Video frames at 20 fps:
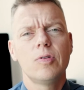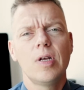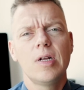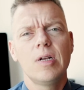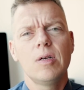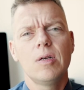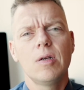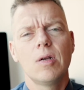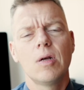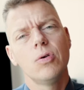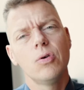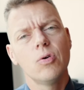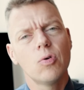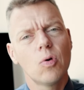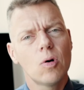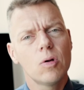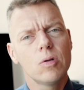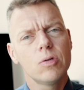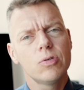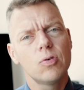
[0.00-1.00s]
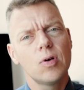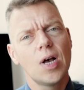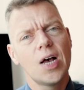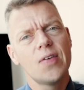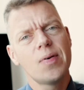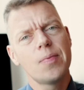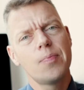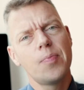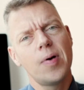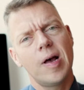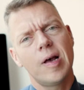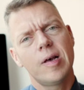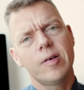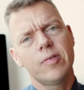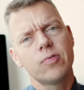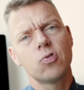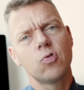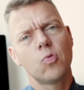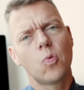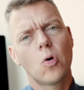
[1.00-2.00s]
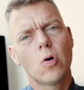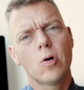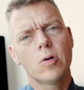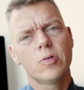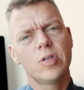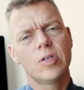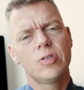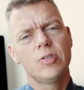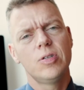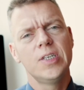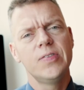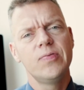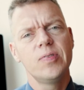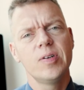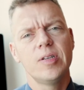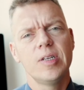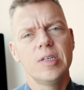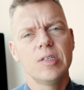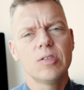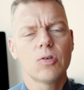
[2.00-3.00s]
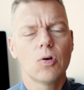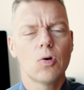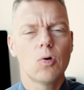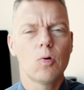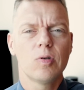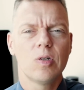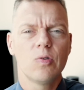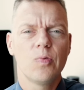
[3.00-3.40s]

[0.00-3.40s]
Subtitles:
then you also have a path towards achieving these goals.